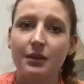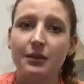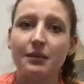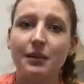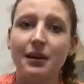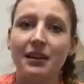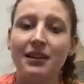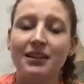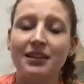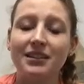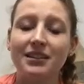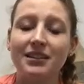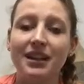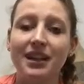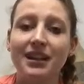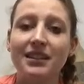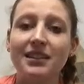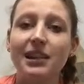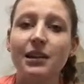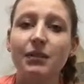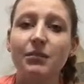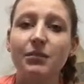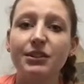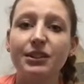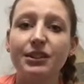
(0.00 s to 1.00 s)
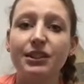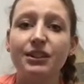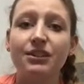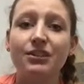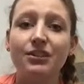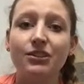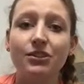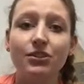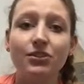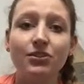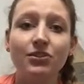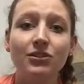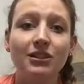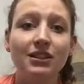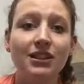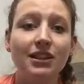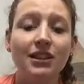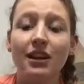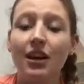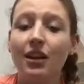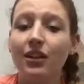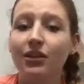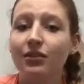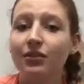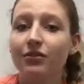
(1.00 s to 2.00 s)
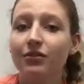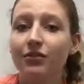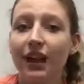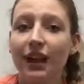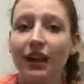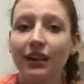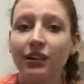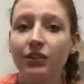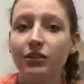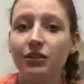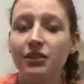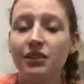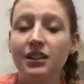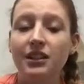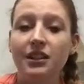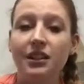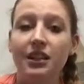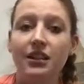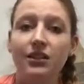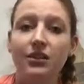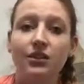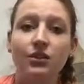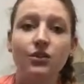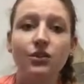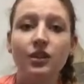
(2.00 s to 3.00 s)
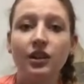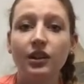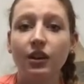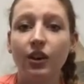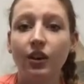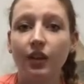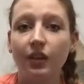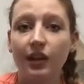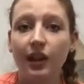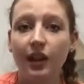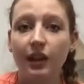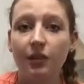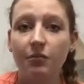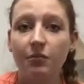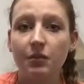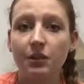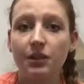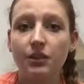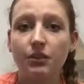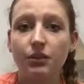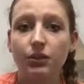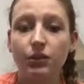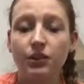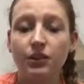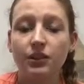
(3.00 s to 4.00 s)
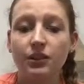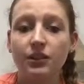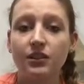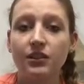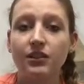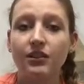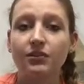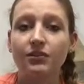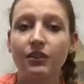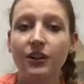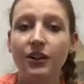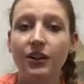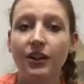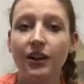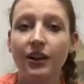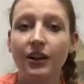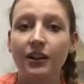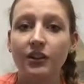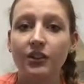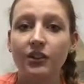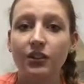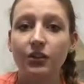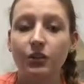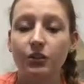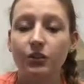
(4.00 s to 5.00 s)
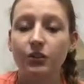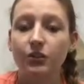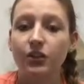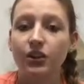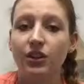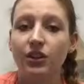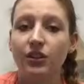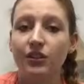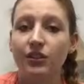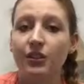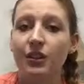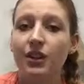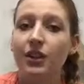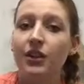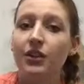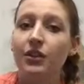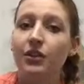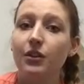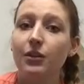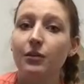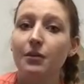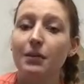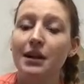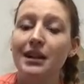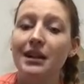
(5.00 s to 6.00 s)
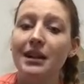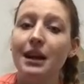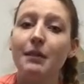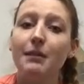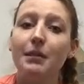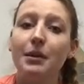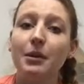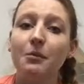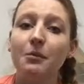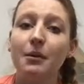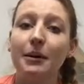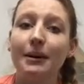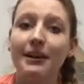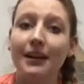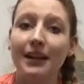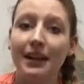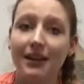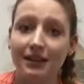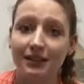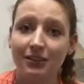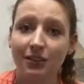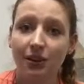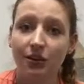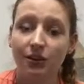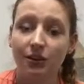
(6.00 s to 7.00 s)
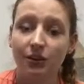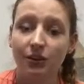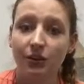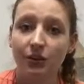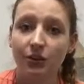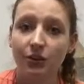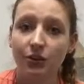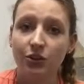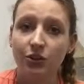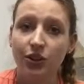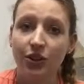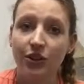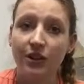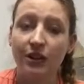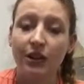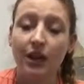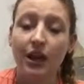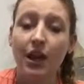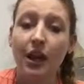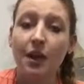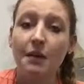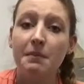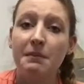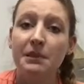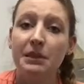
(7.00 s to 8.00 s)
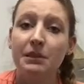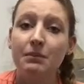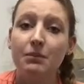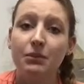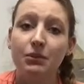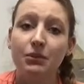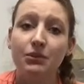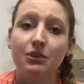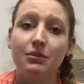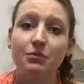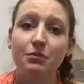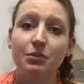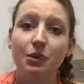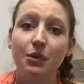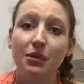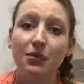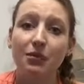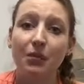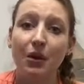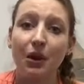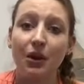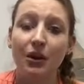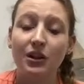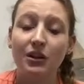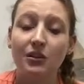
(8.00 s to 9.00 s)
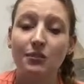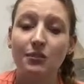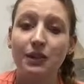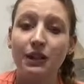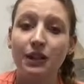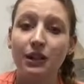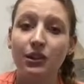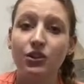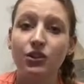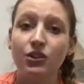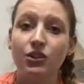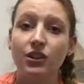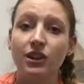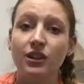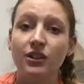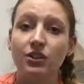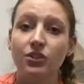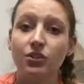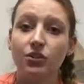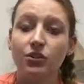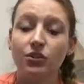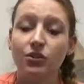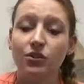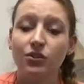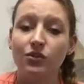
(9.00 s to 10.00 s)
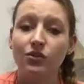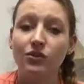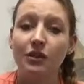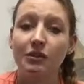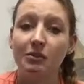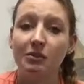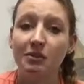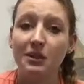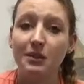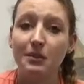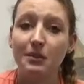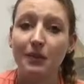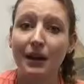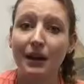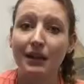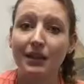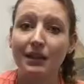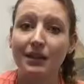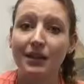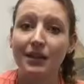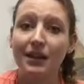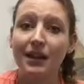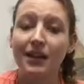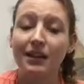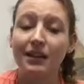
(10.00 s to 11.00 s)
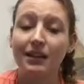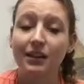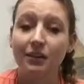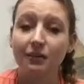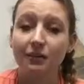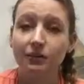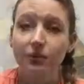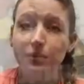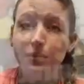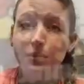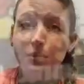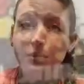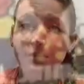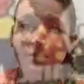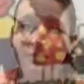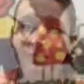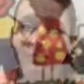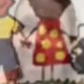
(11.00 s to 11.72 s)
is by discussing with the students and other faculty and using online resources to figure out a solution. There may not be one end-all solution, but the most important part is making sure that students feel respected and comfortable.